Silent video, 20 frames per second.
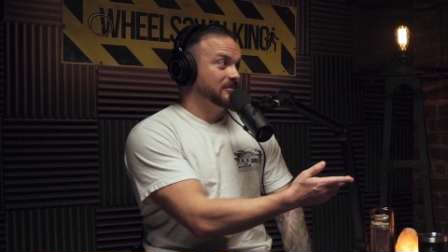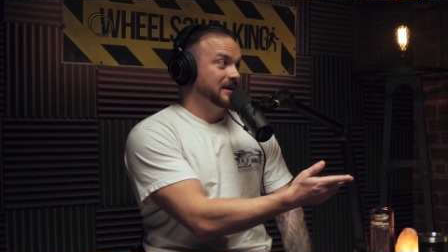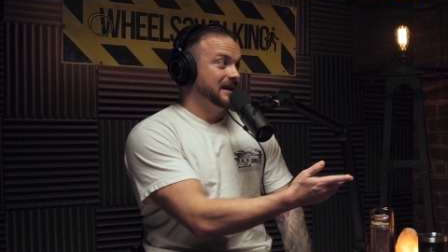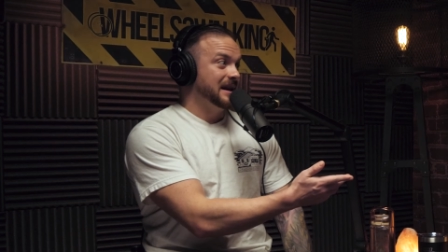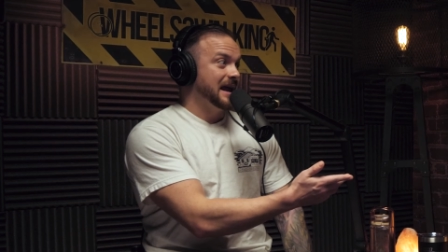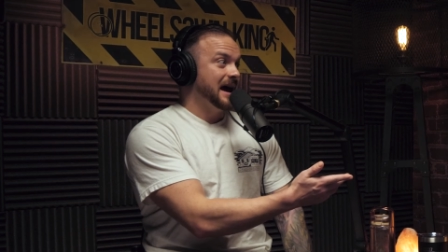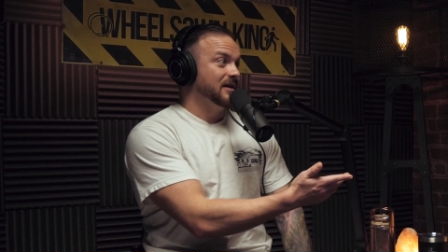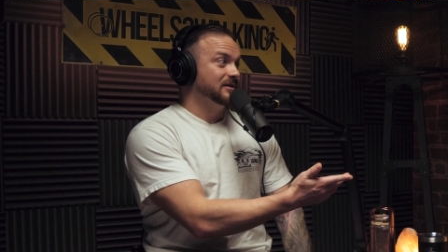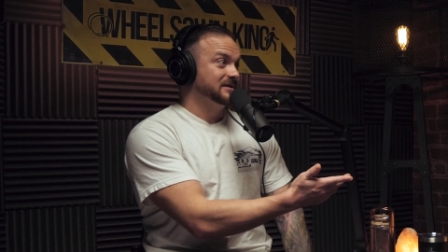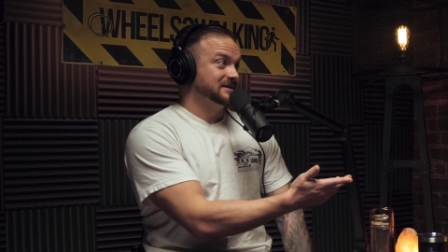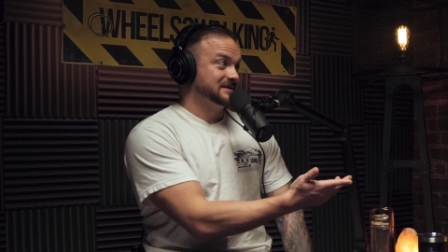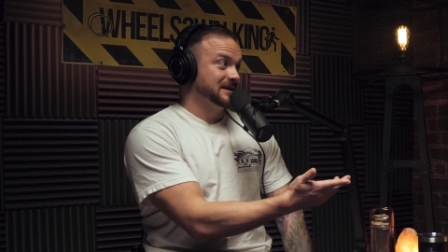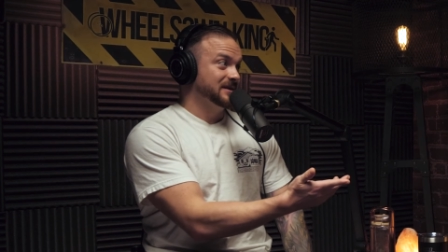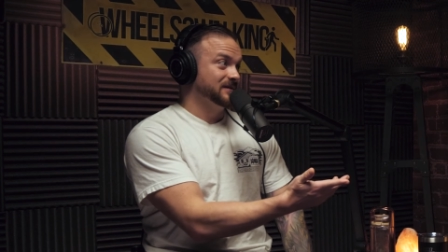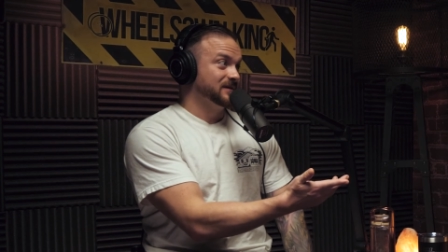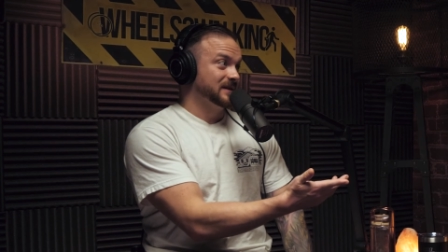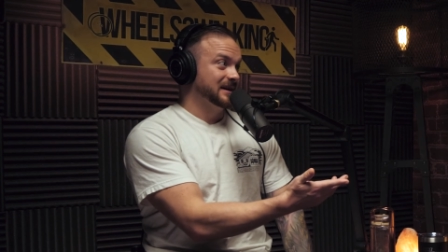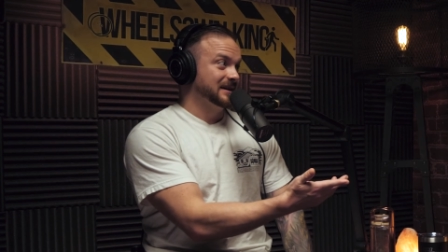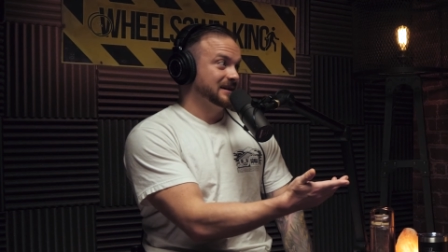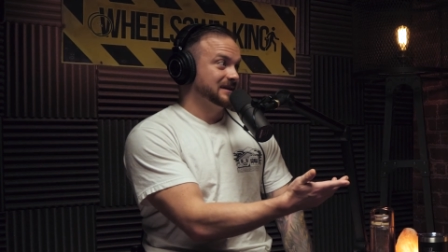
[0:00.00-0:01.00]
But now it's
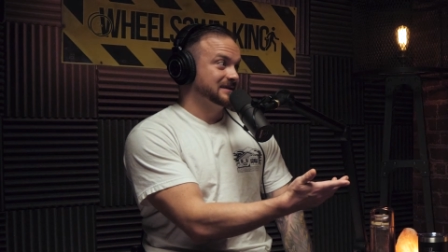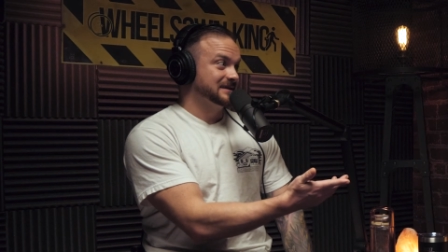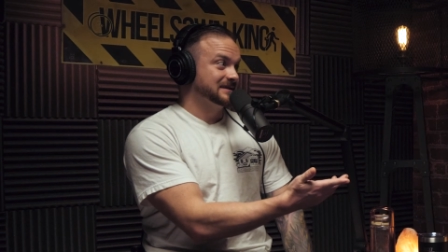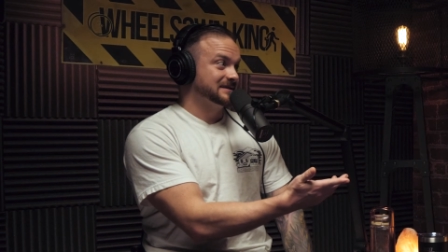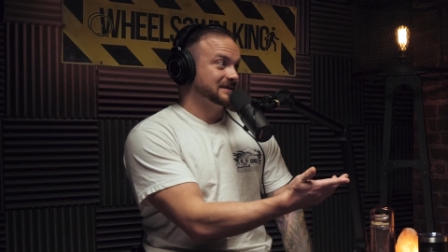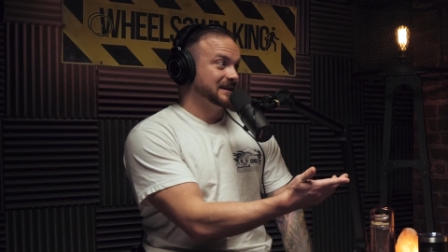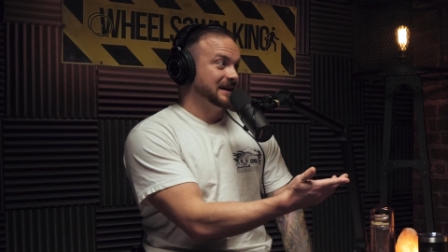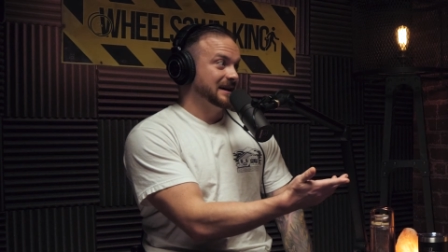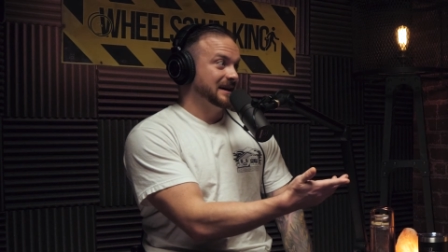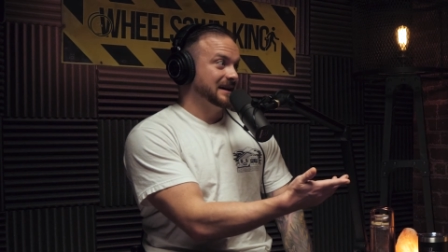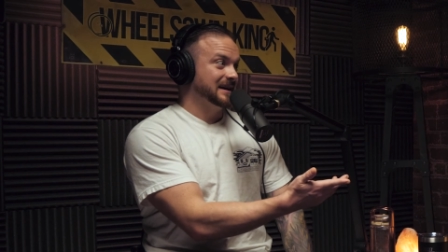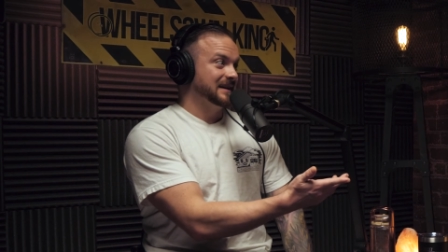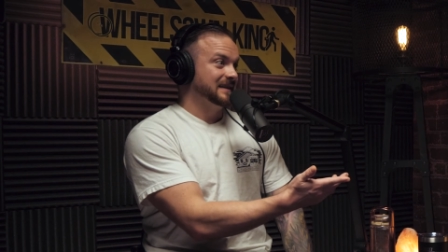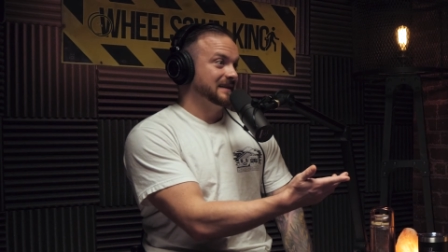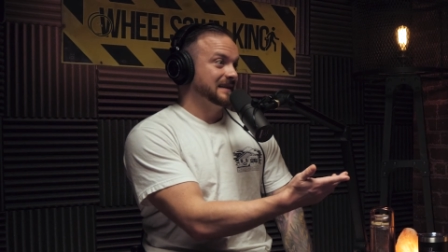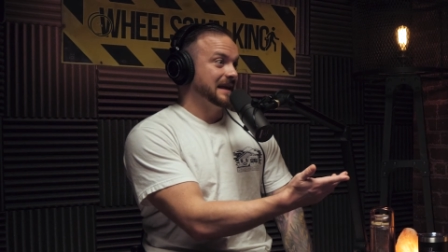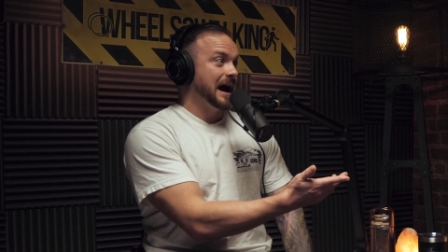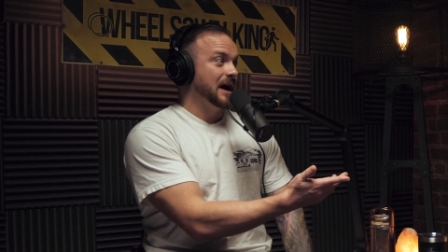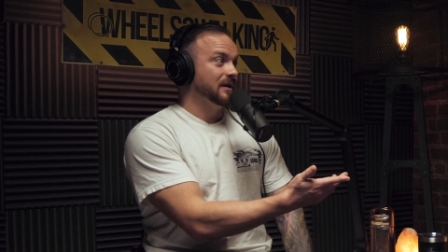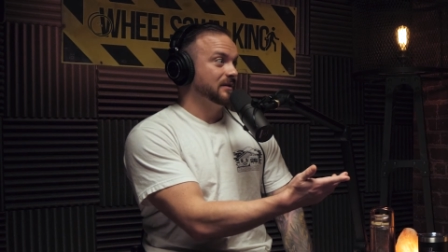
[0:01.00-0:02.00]
different because it's like
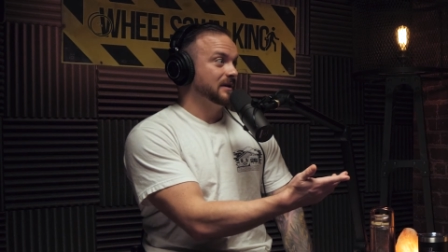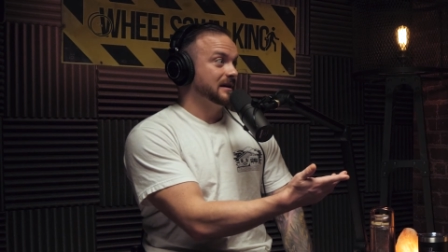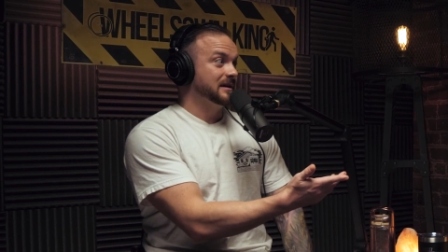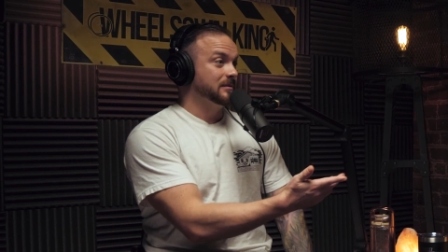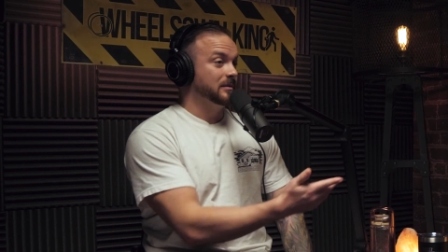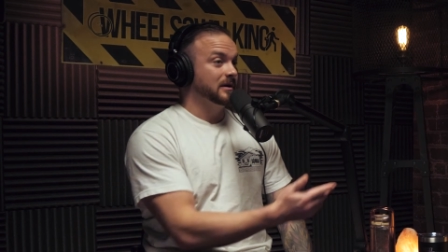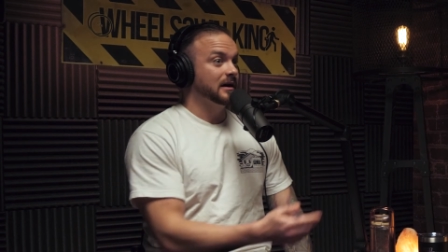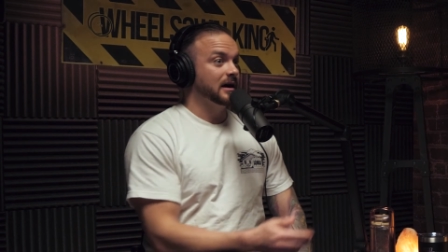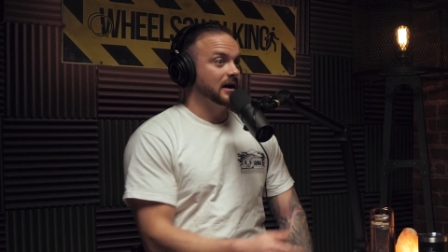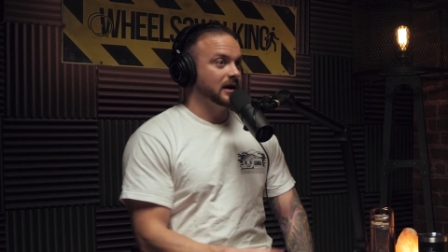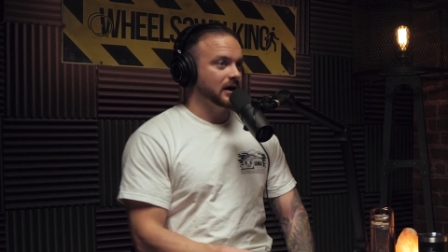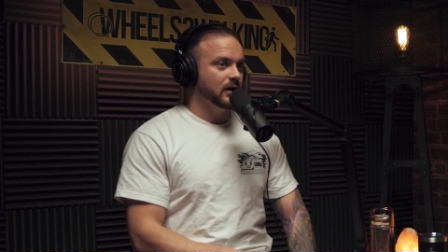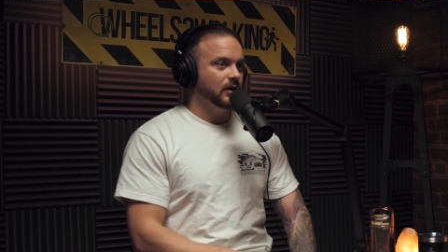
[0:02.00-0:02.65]
now it can be like,